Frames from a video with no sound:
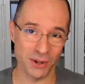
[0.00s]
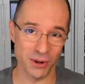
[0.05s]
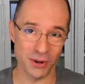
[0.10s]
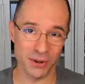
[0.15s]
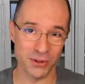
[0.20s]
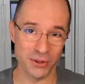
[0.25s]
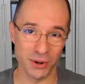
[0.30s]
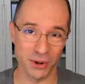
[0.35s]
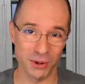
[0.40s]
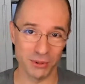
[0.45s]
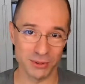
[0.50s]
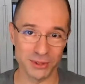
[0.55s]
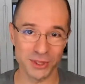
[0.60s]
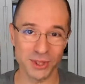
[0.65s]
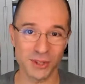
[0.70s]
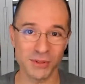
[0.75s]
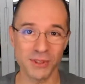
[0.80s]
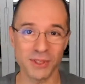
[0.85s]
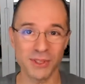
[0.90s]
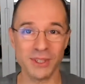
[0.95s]
your own
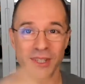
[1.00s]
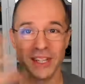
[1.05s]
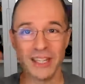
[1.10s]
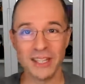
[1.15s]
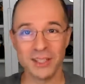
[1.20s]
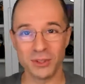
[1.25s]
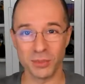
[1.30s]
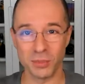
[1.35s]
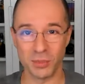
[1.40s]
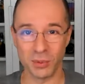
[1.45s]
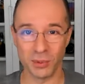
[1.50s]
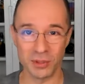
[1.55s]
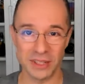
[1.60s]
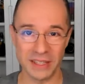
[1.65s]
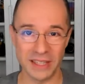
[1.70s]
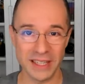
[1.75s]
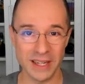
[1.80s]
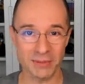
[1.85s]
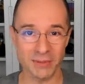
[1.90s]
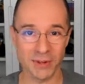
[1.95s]
server to pull the
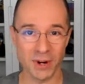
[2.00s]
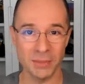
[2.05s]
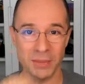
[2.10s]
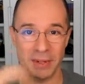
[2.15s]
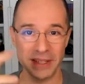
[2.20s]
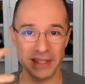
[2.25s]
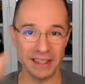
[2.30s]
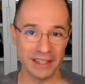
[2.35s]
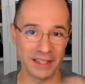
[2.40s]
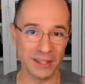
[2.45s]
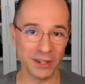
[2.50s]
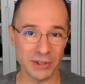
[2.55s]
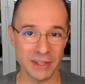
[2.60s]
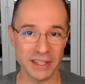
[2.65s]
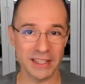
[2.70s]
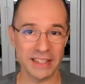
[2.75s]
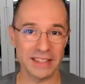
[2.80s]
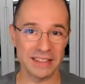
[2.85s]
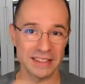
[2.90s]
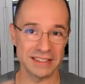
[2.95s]
data from it and look
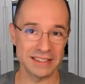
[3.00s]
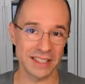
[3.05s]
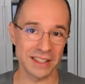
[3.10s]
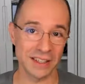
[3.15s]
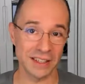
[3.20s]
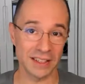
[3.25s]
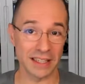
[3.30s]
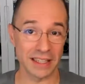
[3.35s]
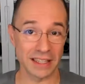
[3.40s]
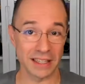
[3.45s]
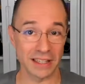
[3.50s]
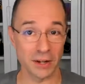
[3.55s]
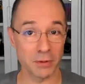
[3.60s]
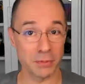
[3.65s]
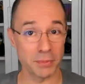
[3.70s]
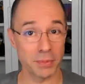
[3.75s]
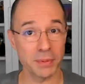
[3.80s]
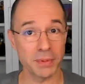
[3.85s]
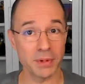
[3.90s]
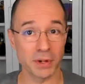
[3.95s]
at it, etc. And like a lot
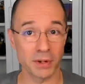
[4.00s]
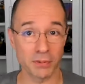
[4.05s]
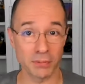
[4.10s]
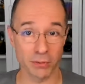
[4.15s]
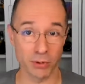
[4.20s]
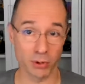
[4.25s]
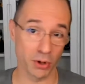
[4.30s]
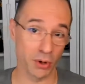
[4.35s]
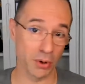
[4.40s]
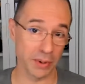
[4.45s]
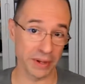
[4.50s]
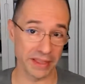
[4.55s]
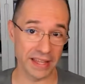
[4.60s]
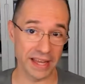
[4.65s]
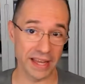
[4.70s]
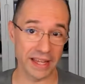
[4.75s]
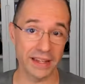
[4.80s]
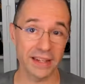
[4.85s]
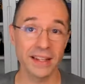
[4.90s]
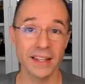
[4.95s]
of people are foregoing
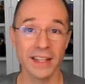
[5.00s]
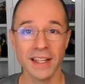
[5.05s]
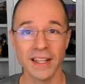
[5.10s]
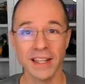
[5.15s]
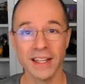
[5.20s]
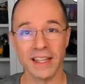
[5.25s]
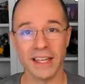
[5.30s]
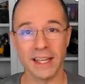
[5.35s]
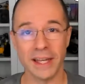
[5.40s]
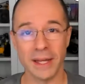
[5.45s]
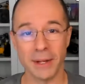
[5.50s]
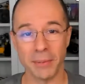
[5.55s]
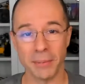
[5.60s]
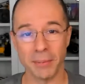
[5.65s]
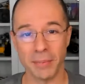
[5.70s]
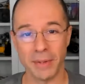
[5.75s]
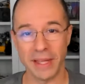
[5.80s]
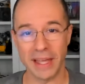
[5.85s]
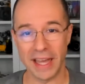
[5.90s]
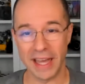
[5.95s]
that.
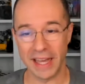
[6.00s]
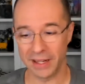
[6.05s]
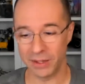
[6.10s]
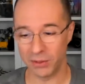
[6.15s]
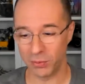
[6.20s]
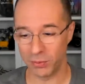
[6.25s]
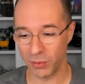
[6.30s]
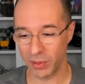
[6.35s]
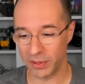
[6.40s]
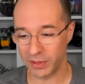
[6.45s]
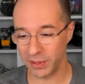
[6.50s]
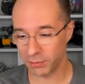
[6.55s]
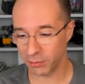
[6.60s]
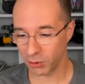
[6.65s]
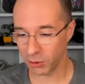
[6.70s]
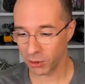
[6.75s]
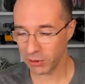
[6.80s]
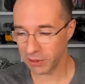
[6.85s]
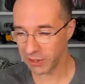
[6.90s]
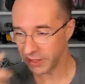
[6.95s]
And when they're
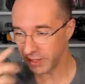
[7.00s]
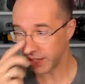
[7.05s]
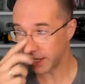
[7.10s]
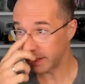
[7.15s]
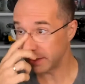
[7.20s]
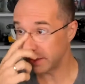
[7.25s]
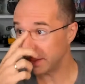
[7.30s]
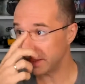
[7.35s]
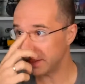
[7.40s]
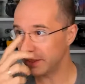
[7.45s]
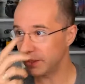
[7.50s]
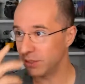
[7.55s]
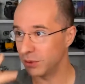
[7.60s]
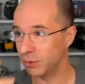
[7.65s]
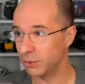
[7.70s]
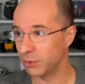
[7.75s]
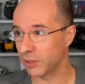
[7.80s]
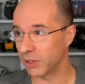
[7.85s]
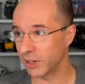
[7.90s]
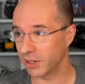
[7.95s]
foregoing that,
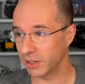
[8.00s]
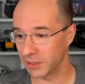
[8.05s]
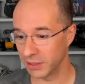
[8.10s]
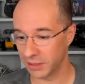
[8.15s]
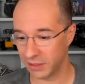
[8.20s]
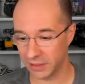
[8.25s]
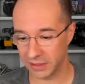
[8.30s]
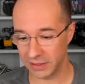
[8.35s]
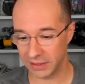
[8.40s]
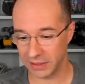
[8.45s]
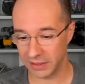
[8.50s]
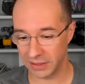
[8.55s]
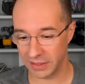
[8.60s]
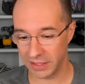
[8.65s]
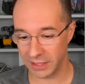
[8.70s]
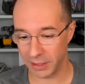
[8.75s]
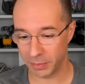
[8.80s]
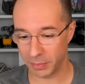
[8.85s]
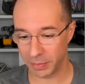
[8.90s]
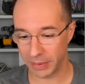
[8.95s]
you are
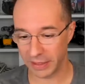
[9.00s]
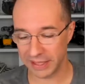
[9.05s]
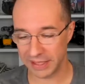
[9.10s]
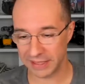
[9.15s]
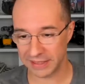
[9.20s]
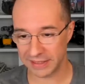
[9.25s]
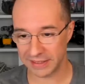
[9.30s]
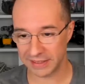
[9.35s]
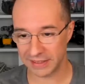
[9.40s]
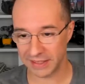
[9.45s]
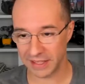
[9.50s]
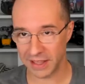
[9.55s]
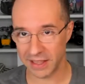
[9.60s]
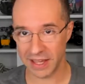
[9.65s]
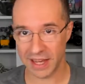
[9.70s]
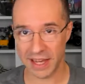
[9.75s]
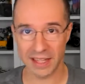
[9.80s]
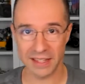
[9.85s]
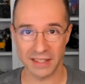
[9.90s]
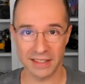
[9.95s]
in a place
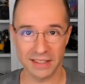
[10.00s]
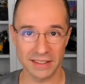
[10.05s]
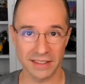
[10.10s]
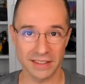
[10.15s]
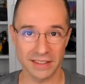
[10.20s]
that